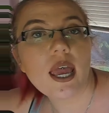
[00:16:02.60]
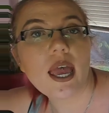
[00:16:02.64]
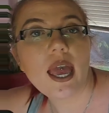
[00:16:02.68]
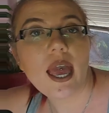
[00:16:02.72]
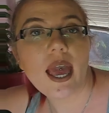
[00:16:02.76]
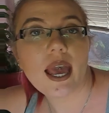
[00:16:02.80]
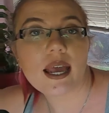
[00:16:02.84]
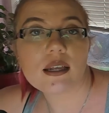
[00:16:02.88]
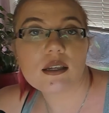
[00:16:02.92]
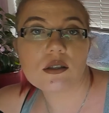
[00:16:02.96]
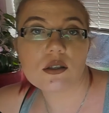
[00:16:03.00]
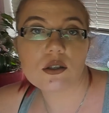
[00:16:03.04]

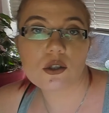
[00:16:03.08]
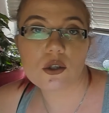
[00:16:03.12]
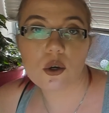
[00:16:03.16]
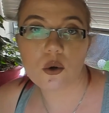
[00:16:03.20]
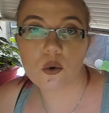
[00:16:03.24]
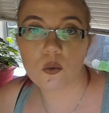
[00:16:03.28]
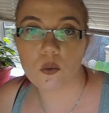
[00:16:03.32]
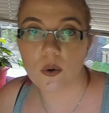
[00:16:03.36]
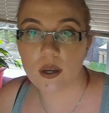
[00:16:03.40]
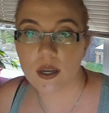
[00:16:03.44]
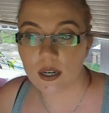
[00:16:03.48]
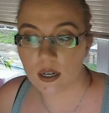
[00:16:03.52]
and so
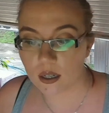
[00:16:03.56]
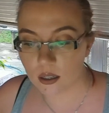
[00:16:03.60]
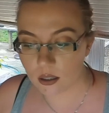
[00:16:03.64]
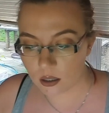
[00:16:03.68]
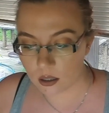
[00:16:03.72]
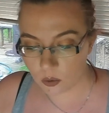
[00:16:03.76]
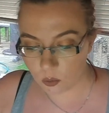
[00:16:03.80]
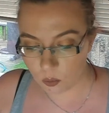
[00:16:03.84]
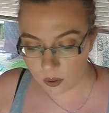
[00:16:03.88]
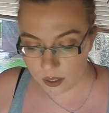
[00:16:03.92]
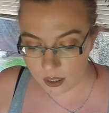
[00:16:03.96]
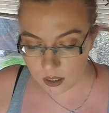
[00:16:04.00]
when
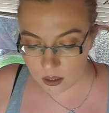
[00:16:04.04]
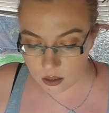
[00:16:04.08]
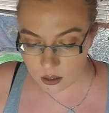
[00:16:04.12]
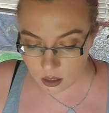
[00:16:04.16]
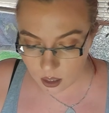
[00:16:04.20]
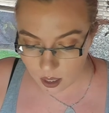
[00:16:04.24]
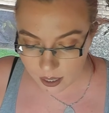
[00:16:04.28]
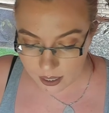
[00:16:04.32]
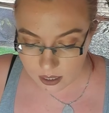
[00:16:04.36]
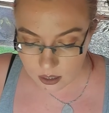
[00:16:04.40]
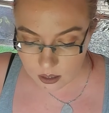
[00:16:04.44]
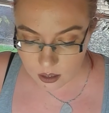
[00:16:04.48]

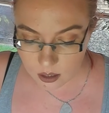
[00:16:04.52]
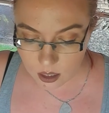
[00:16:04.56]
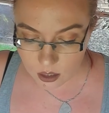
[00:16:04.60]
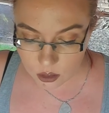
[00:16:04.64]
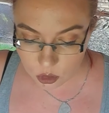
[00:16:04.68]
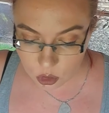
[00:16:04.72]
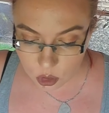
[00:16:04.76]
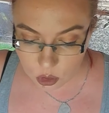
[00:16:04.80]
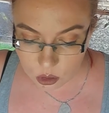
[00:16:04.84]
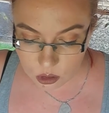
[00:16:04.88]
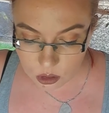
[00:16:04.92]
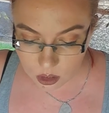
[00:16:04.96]
a
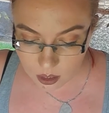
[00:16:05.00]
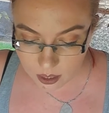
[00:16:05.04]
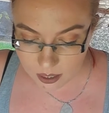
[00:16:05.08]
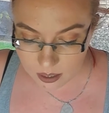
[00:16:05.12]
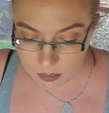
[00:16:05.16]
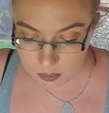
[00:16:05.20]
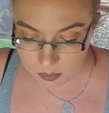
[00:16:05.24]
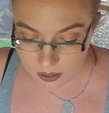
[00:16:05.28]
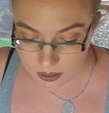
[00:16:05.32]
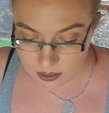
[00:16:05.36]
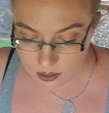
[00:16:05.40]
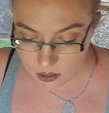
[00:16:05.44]
new
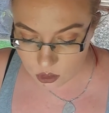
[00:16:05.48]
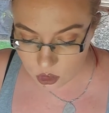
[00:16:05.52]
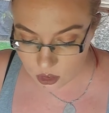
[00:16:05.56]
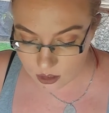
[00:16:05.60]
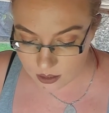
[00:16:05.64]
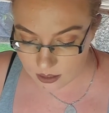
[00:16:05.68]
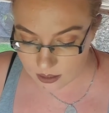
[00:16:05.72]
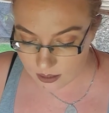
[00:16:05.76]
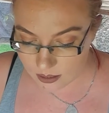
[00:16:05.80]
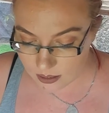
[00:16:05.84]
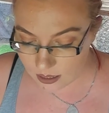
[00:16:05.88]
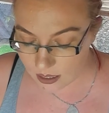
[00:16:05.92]
client messages
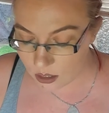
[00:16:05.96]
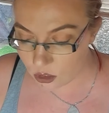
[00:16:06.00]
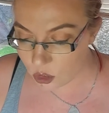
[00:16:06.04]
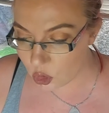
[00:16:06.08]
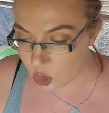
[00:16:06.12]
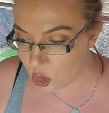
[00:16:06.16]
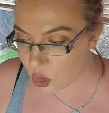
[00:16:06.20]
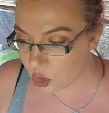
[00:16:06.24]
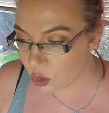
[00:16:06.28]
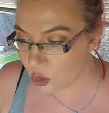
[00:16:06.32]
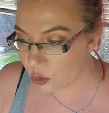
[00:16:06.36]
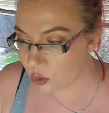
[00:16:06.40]
and says,
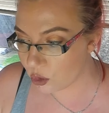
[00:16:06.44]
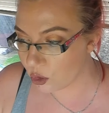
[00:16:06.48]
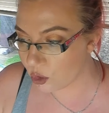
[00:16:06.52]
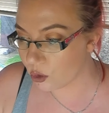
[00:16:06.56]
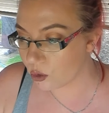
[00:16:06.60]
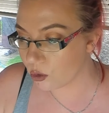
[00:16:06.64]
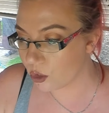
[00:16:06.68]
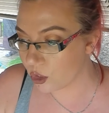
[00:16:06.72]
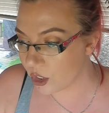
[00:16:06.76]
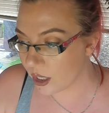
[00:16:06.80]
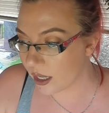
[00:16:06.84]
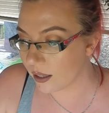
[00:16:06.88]
do you do
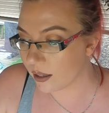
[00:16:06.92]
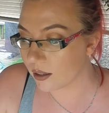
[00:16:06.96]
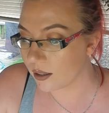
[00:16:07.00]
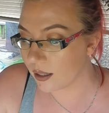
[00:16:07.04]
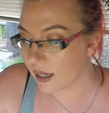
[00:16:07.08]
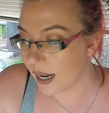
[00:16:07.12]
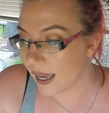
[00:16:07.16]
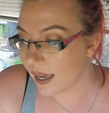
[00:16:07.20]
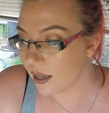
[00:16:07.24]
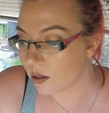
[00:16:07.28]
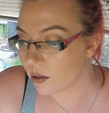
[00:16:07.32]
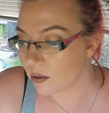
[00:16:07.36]
gel
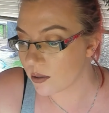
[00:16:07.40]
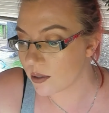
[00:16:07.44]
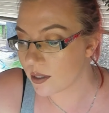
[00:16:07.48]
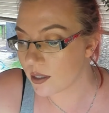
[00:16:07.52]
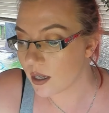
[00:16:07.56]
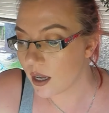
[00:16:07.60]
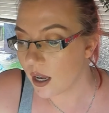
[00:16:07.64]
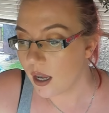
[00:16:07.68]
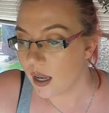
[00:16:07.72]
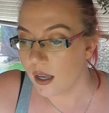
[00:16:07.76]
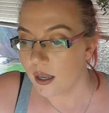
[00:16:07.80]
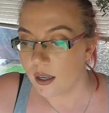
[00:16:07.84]
nails,
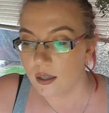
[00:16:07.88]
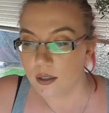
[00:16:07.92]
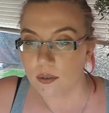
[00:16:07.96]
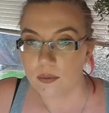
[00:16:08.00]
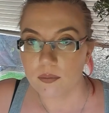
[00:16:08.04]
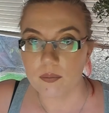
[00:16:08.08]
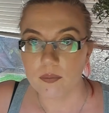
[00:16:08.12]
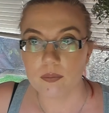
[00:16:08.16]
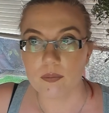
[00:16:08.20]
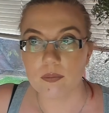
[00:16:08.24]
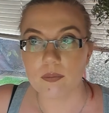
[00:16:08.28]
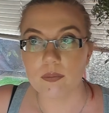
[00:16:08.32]

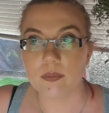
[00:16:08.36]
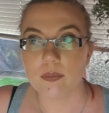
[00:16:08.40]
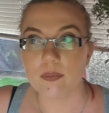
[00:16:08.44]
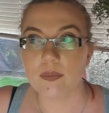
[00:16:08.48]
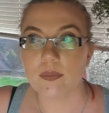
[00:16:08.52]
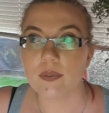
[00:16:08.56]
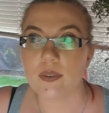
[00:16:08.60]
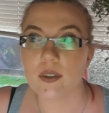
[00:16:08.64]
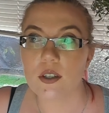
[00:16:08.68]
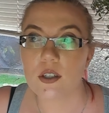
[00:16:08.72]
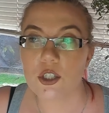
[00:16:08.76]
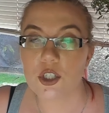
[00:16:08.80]

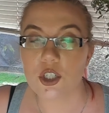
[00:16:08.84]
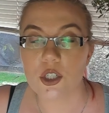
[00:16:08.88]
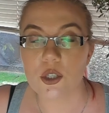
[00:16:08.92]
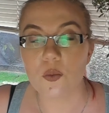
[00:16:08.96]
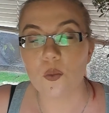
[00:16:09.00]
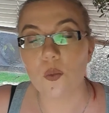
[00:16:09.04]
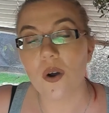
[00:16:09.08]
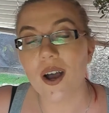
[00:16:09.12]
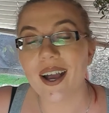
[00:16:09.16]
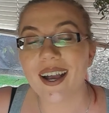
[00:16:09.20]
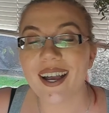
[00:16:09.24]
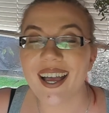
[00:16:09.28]

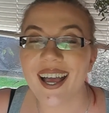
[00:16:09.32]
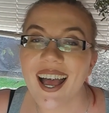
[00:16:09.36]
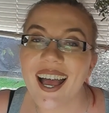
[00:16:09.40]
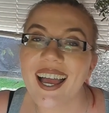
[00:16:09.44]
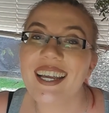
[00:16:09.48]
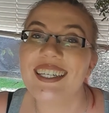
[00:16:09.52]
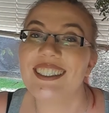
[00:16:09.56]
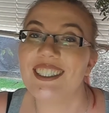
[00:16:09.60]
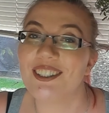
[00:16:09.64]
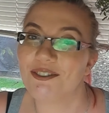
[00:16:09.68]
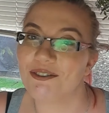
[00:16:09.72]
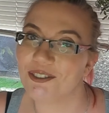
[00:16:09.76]
what
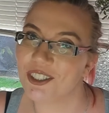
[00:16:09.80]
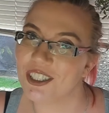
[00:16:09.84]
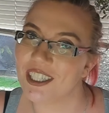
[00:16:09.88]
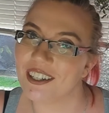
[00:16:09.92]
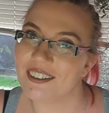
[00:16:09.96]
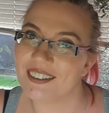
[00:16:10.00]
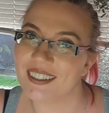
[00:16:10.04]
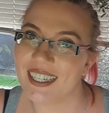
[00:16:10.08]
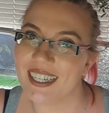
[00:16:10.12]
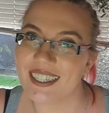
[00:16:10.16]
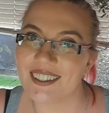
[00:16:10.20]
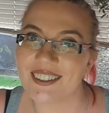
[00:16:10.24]
kind of gel
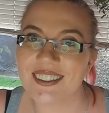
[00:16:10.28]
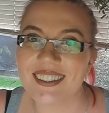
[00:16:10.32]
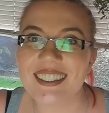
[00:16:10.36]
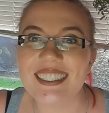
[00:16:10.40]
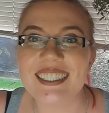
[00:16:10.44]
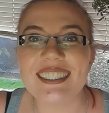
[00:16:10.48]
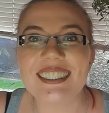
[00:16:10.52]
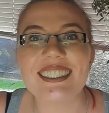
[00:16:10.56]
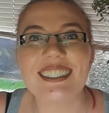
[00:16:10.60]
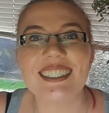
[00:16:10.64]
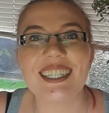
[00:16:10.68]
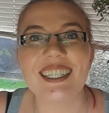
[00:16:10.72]
nails
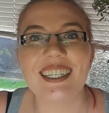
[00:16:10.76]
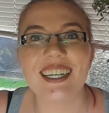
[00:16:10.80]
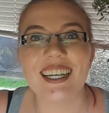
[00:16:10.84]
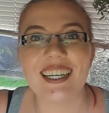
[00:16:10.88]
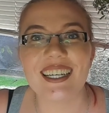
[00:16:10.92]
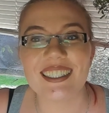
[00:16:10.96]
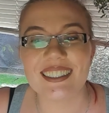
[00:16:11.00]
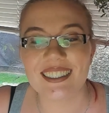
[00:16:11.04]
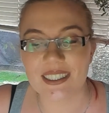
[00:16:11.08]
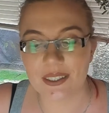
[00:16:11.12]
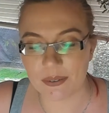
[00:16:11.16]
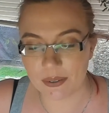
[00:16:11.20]
is the
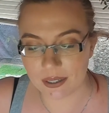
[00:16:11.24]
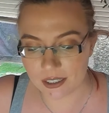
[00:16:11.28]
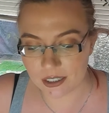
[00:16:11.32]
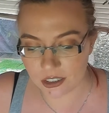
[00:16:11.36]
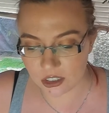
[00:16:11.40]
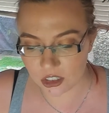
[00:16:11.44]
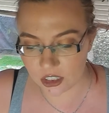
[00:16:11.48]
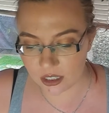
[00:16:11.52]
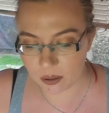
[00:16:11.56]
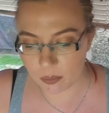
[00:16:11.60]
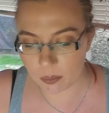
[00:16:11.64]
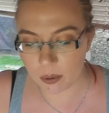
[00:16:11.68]
next
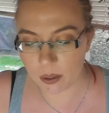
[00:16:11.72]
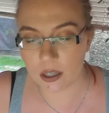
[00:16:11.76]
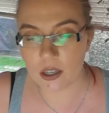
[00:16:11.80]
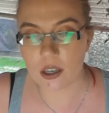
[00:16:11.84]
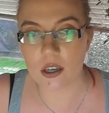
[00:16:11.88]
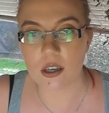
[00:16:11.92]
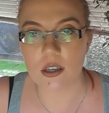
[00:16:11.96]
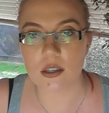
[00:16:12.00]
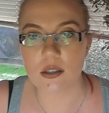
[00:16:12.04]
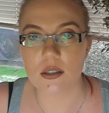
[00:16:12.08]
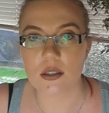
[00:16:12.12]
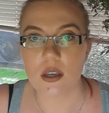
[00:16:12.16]
question,
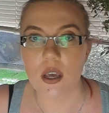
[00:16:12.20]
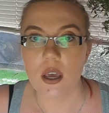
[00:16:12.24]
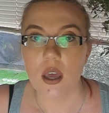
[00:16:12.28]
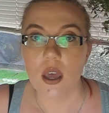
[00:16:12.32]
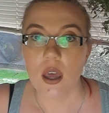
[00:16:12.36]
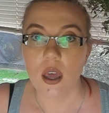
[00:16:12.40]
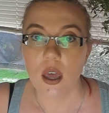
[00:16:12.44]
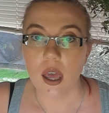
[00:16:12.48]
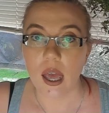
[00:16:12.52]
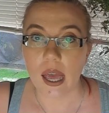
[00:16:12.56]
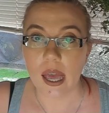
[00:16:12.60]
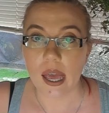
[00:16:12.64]
because
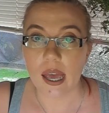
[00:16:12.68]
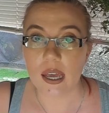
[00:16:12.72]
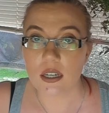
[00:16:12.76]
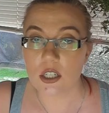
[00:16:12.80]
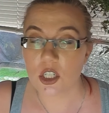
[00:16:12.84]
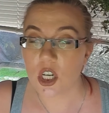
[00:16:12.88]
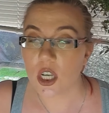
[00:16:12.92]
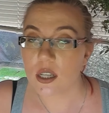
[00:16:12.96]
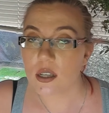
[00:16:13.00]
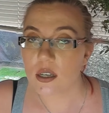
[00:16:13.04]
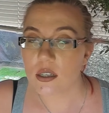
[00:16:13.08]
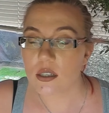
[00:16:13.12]
hard
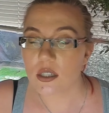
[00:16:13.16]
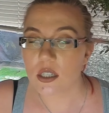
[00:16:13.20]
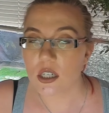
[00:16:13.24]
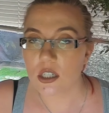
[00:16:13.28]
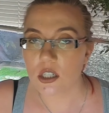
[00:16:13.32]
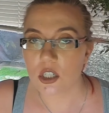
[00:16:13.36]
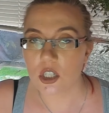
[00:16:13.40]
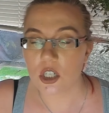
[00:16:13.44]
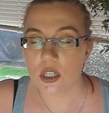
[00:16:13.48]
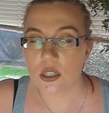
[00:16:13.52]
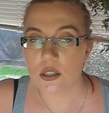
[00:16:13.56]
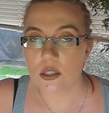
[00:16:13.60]
gel
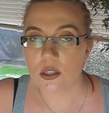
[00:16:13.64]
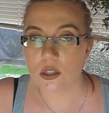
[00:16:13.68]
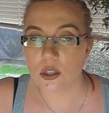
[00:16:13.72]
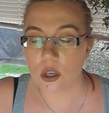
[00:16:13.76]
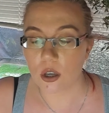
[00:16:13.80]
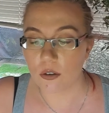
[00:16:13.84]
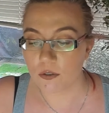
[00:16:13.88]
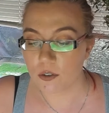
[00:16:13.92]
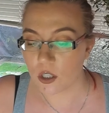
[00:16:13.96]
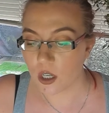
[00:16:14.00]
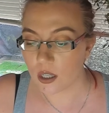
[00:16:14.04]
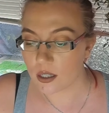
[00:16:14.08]
extensions,
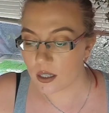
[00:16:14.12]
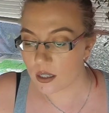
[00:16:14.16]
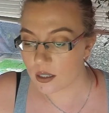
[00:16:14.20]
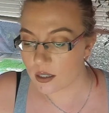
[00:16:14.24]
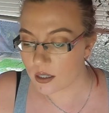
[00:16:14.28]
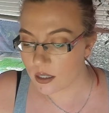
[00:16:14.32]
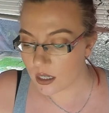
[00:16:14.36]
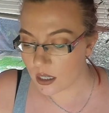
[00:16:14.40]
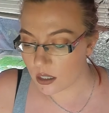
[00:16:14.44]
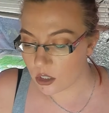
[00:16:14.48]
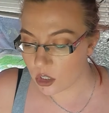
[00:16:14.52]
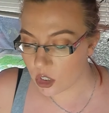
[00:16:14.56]
soft gel
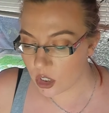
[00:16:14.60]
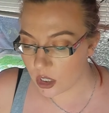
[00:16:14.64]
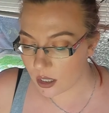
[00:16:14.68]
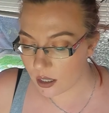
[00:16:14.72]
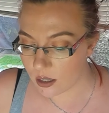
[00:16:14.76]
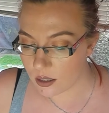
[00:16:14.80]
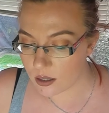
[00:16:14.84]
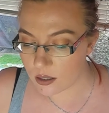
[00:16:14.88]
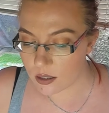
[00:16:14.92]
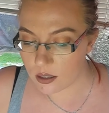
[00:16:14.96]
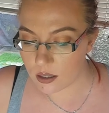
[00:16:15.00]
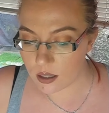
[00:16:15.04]

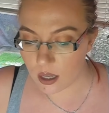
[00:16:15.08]
extensions,